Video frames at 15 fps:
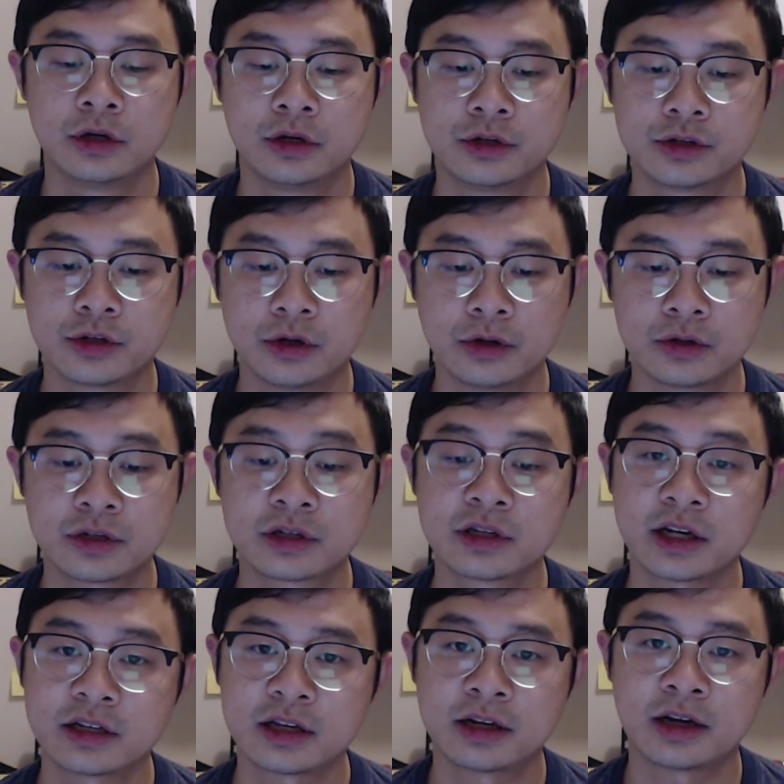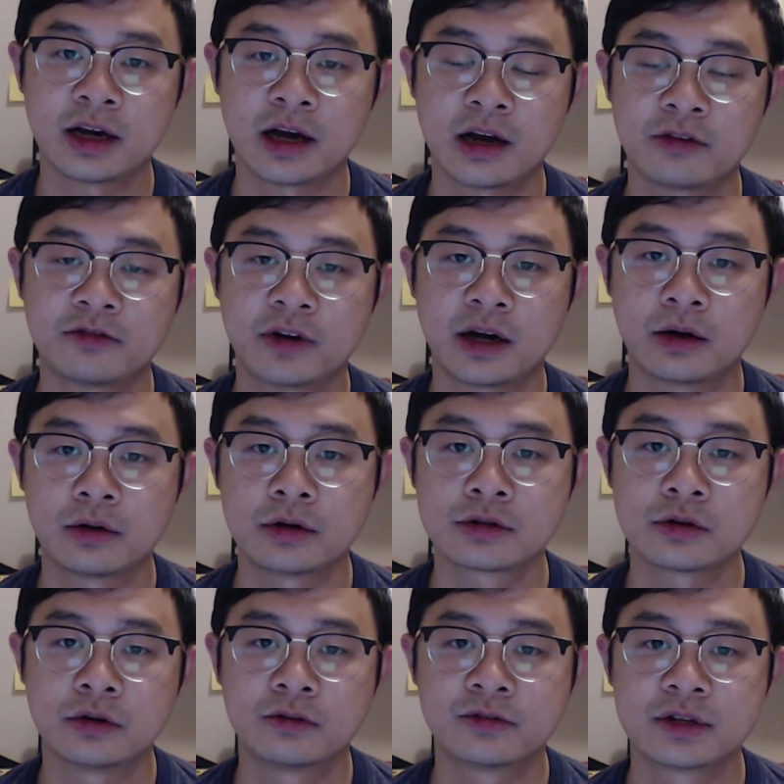So 6.5 hours
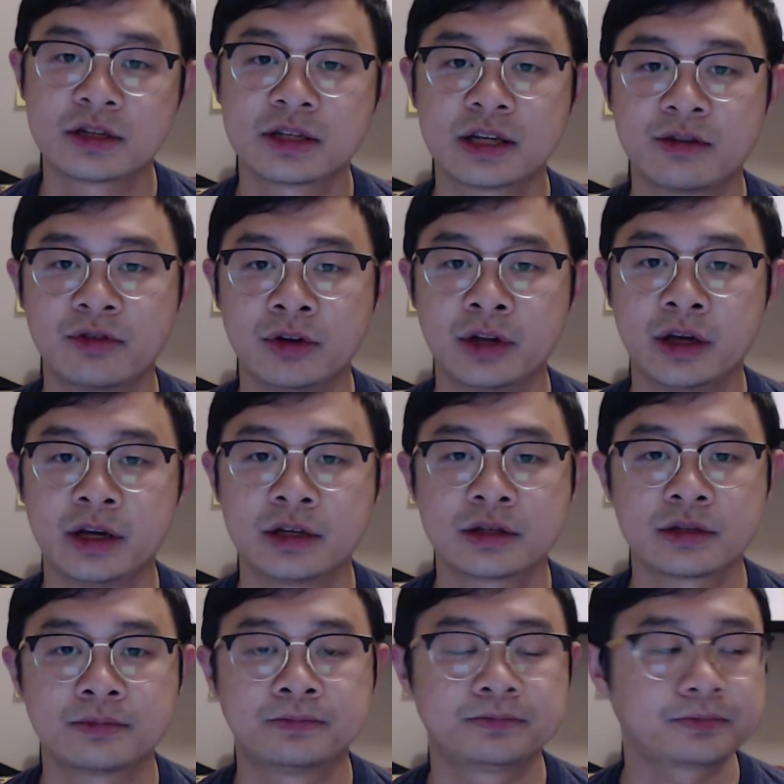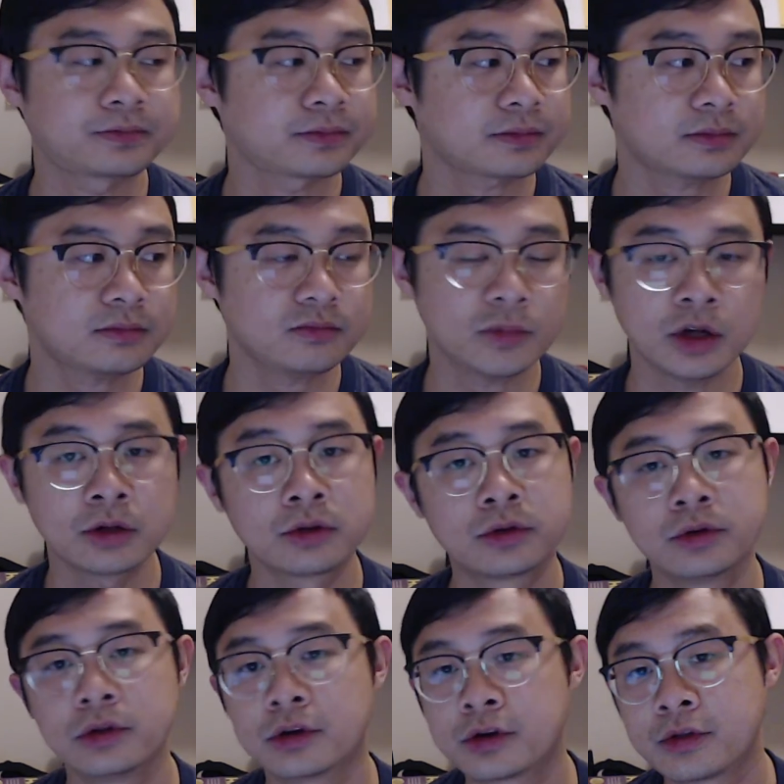over 7 days to
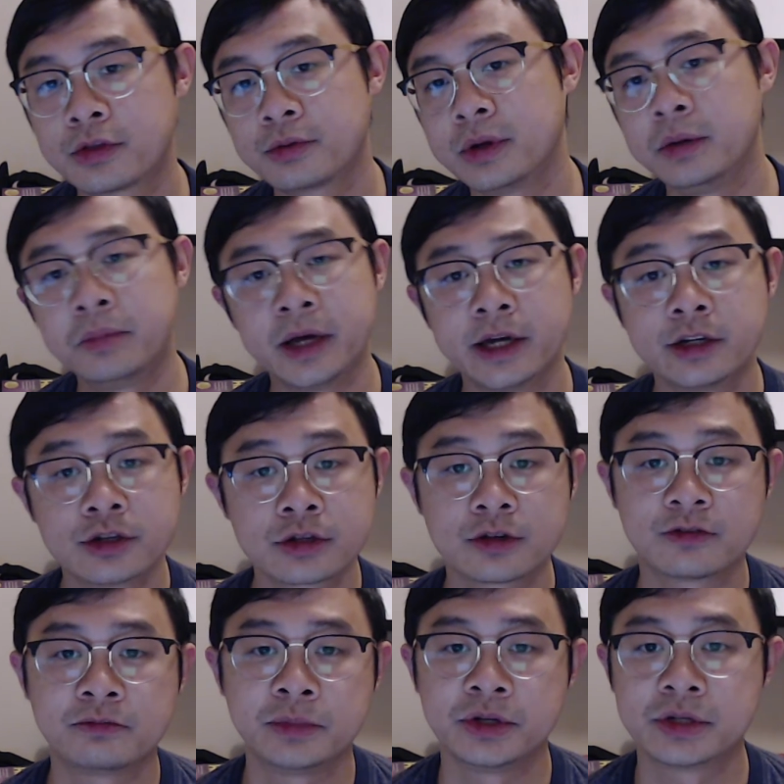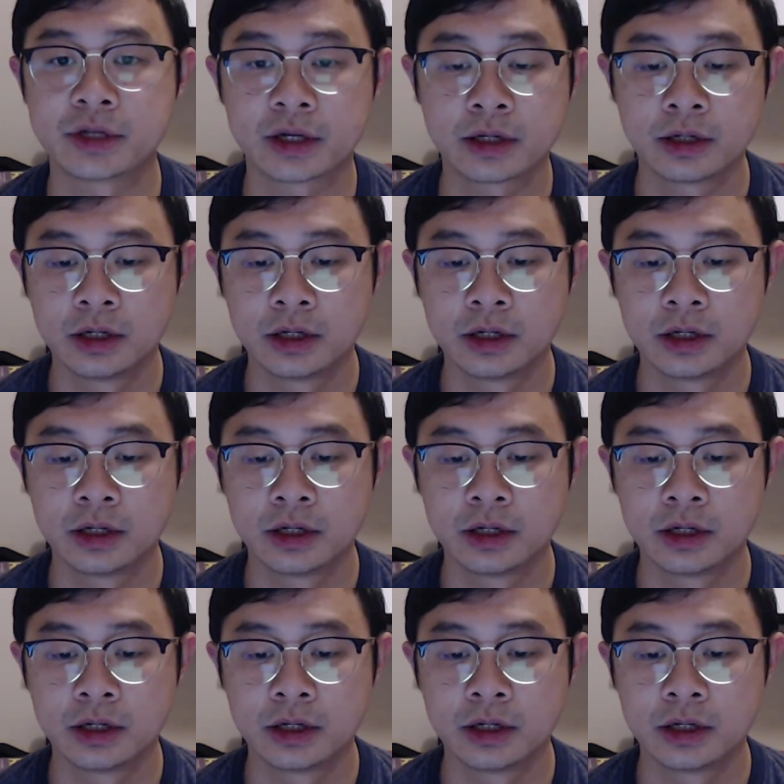learn 3 pages of music.